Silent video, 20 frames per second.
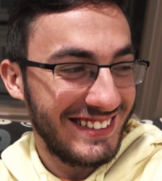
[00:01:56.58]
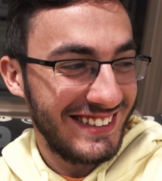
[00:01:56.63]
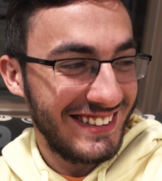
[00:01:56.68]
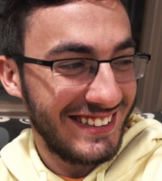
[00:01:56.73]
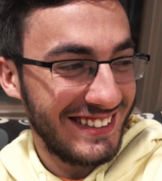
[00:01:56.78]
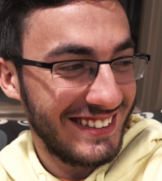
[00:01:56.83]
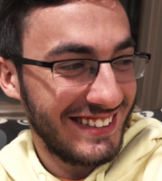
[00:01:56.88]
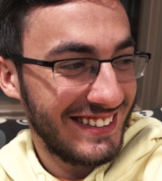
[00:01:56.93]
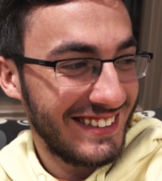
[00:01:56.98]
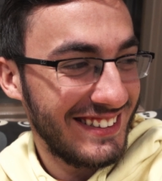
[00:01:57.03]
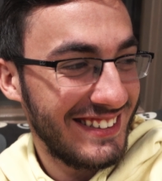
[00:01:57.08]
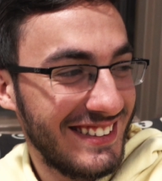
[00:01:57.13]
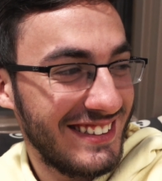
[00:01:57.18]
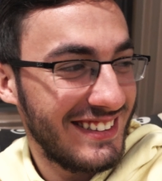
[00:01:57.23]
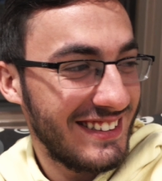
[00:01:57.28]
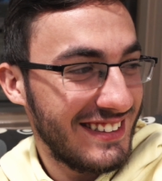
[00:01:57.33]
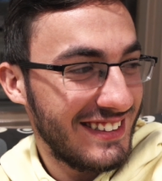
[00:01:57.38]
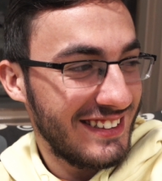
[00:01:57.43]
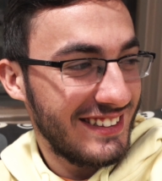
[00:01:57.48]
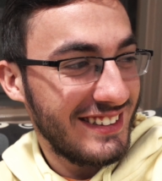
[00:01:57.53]
Wait, what's your name?
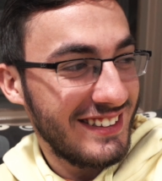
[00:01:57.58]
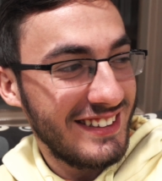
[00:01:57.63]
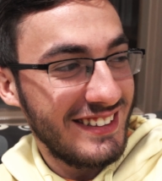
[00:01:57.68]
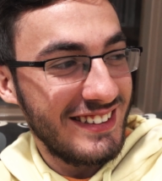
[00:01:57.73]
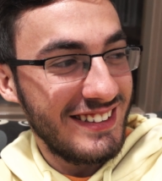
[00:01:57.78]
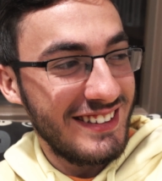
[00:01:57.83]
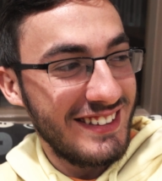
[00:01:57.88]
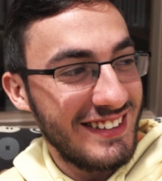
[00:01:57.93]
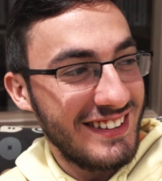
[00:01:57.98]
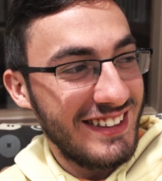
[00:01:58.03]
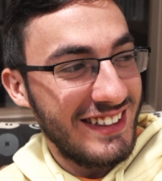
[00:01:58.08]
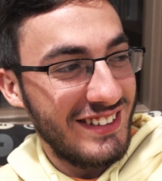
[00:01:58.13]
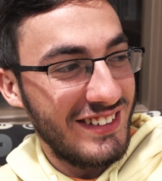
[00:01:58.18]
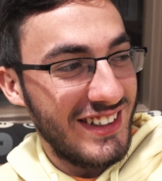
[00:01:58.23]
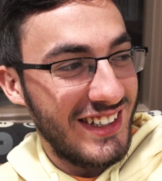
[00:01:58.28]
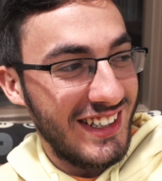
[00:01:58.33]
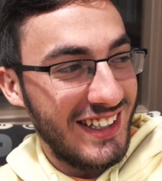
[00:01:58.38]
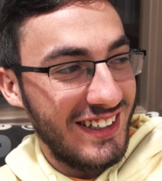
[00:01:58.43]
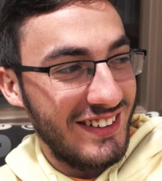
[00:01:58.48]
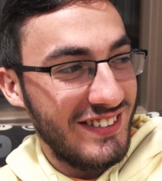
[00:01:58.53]

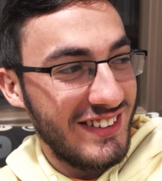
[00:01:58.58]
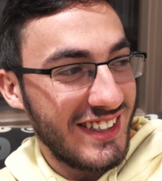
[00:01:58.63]
I, I